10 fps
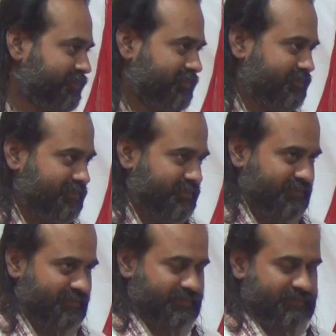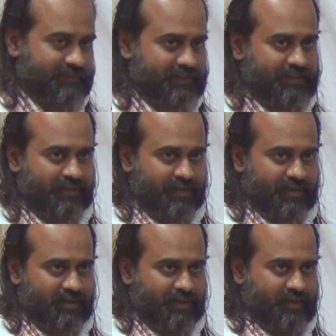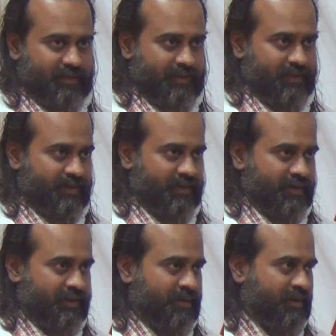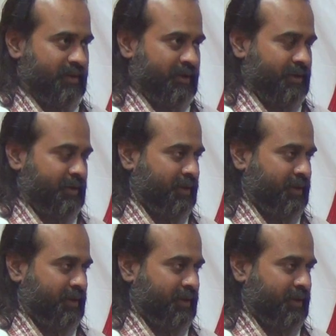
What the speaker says: Nobody speaks.